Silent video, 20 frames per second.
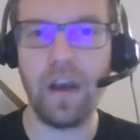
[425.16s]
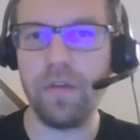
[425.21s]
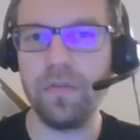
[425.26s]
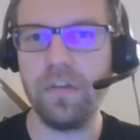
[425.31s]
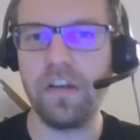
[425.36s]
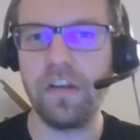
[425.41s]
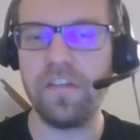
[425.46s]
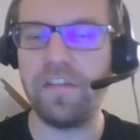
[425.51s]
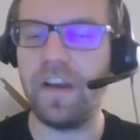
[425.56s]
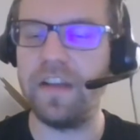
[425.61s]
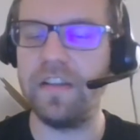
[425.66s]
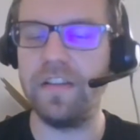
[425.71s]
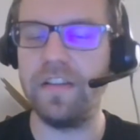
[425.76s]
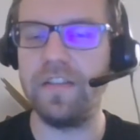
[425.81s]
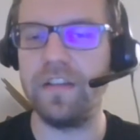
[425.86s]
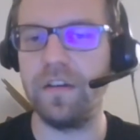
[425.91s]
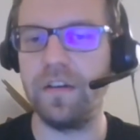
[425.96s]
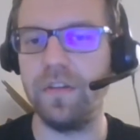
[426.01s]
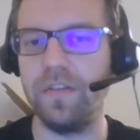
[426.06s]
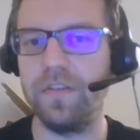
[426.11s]
How do I find
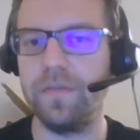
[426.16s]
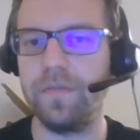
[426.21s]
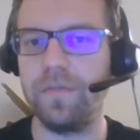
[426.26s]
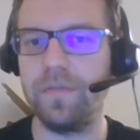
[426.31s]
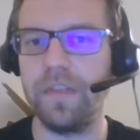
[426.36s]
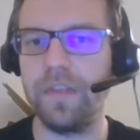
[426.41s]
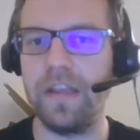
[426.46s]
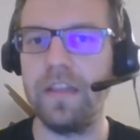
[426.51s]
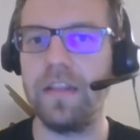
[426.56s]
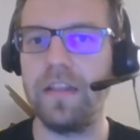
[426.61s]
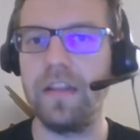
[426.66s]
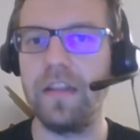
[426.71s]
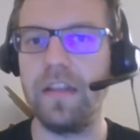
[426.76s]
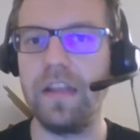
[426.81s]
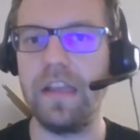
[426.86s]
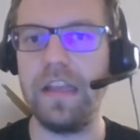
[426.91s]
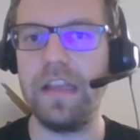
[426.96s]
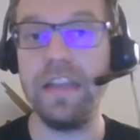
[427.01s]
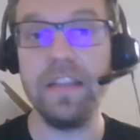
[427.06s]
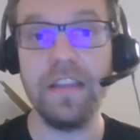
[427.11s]
this out? And
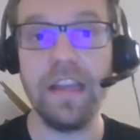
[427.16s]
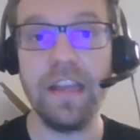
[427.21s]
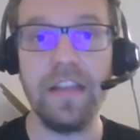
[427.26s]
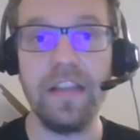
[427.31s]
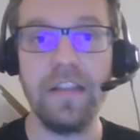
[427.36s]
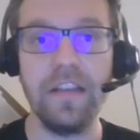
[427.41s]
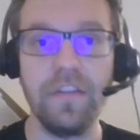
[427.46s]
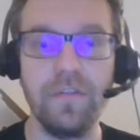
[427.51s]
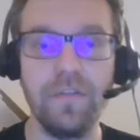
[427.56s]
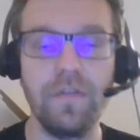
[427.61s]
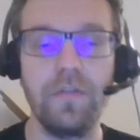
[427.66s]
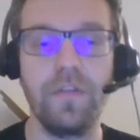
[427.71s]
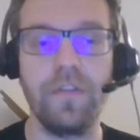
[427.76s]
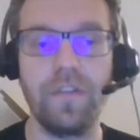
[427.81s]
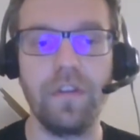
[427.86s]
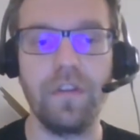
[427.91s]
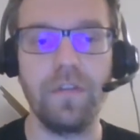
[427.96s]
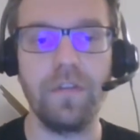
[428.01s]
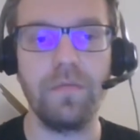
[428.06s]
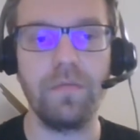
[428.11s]
in the end, if you're a
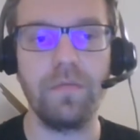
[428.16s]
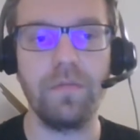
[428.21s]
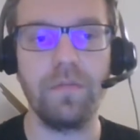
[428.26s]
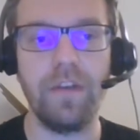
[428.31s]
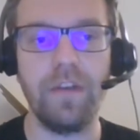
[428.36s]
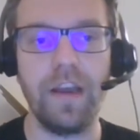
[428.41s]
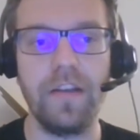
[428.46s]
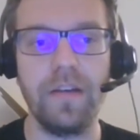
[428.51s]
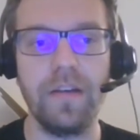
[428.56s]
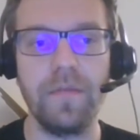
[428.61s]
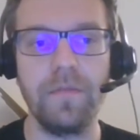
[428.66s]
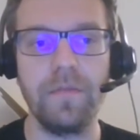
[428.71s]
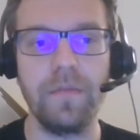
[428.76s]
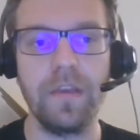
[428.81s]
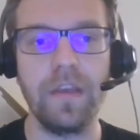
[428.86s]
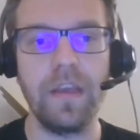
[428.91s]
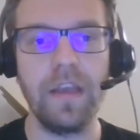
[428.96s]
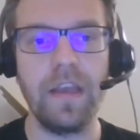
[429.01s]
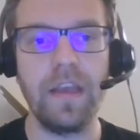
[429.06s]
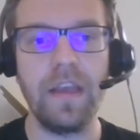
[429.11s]
service provider,
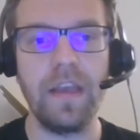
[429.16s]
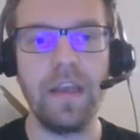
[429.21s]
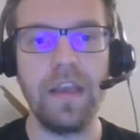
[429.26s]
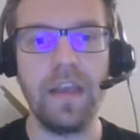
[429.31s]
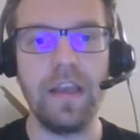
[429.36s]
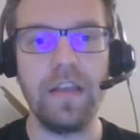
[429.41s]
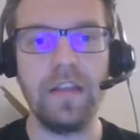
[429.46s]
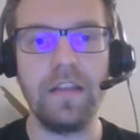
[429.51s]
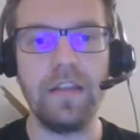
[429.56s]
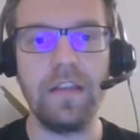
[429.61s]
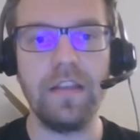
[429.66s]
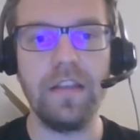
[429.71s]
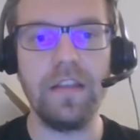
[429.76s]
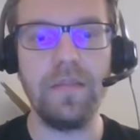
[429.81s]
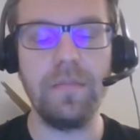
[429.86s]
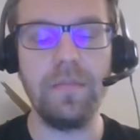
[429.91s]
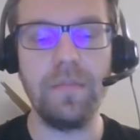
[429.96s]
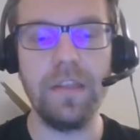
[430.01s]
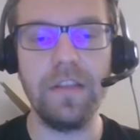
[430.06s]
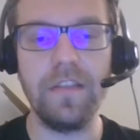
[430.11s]

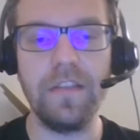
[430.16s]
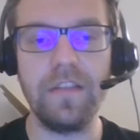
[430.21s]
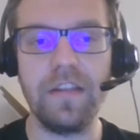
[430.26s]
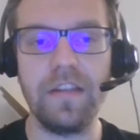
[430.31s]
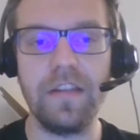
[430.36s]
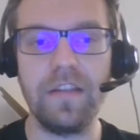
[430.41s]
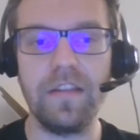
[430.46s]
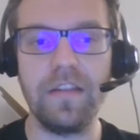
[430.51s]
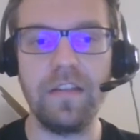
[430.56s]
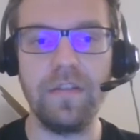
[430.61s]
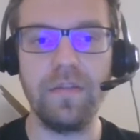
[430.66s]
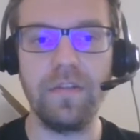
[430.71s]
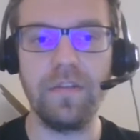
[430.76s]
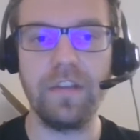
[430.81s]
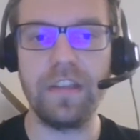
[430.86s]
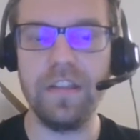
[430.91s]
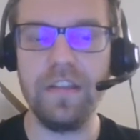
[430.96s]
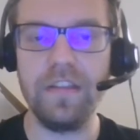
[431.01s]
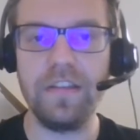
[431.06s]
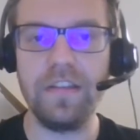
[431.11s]
it means that you're
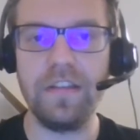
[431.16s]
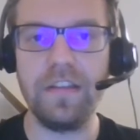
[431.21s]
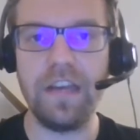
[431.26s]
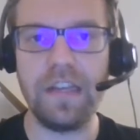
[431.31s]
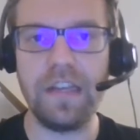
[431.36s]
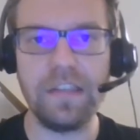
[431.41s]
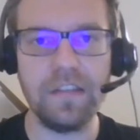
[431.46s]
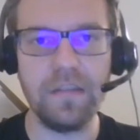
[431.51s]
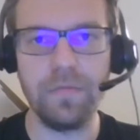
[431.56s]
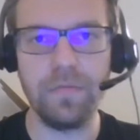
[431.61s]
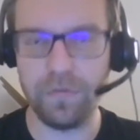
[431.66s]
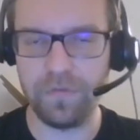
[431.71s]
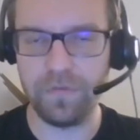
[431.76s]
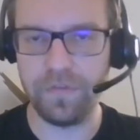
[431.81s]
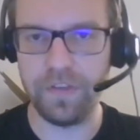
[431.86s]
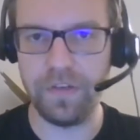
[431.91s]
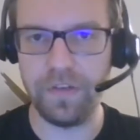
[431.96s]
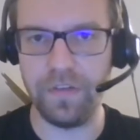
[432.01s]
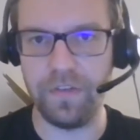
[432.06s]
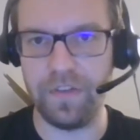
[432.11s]
guilty until
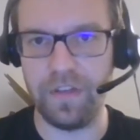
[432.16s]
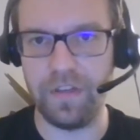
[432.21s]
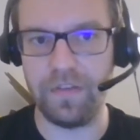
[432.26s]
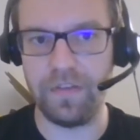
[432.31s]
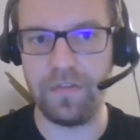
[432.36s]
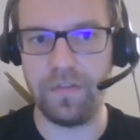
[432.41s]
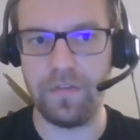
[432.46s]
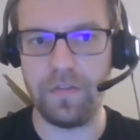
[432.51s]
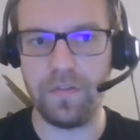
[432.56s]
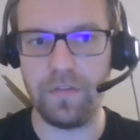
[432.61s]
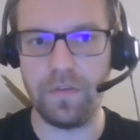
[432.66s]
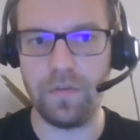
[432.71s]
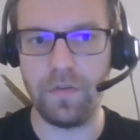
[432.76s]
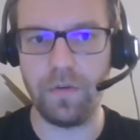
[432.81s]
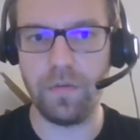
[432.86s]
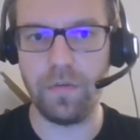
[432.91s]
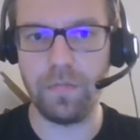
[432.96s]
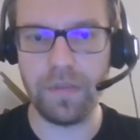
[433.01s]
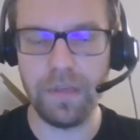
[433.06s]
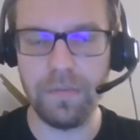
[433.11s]
proven innocent. So
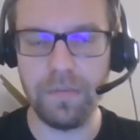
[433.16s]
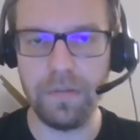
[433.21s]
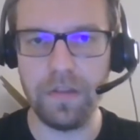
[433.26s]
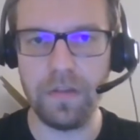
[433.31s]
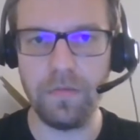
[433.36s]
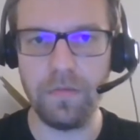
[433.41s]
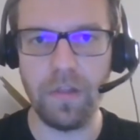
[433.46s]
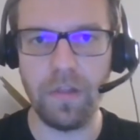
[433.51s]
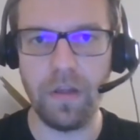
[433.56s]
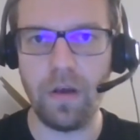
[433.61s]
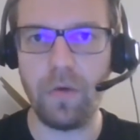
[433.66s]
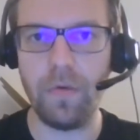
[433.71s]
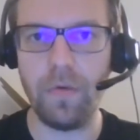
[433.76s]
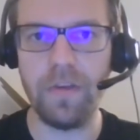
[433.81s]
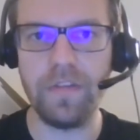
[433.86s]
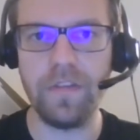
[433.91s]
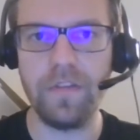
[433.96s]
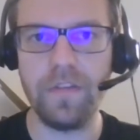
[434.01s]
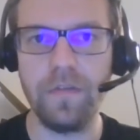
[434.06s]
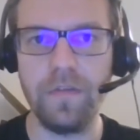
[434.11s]
people will
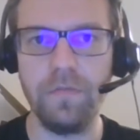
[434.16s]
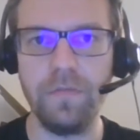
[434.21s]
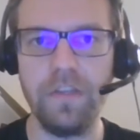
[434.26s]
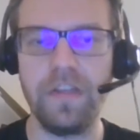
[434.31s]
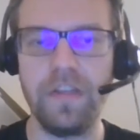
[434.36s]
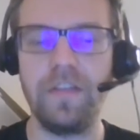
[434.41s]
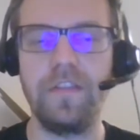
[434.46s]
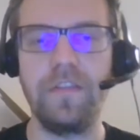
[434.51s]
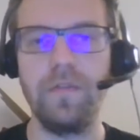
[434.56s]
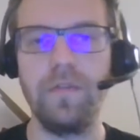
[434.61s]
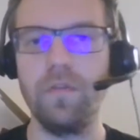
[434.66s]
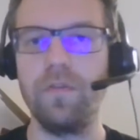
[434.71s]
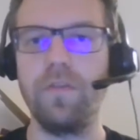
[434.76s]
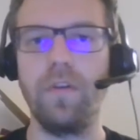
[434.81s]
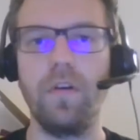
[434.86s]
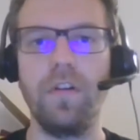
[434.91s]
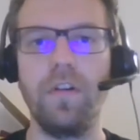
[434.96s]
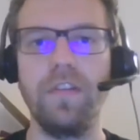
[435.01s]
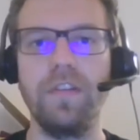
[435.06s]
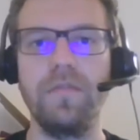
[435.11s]
always assume that it's your
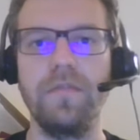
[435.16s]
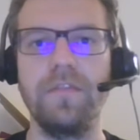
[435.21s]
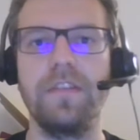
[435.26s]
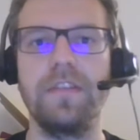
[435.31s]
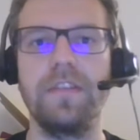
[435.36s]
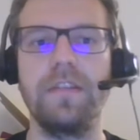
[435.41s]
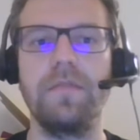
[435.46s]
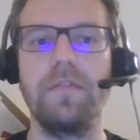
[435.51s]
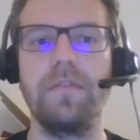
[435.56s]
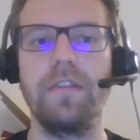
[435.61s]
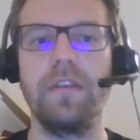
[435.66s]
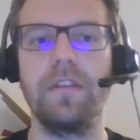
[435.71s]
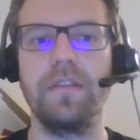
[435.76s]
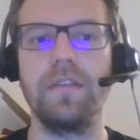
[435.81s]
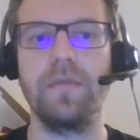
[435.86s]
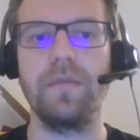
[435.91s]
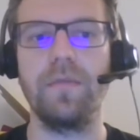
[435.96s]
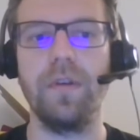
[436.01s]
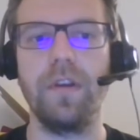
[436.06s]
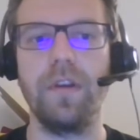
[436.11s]
fault if something is
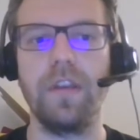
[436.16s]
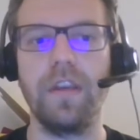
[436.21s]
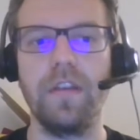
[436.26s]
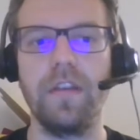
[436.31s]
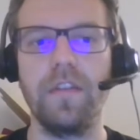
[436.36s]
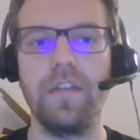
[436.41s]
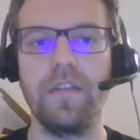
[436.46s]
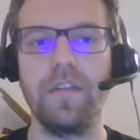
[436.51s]
not working.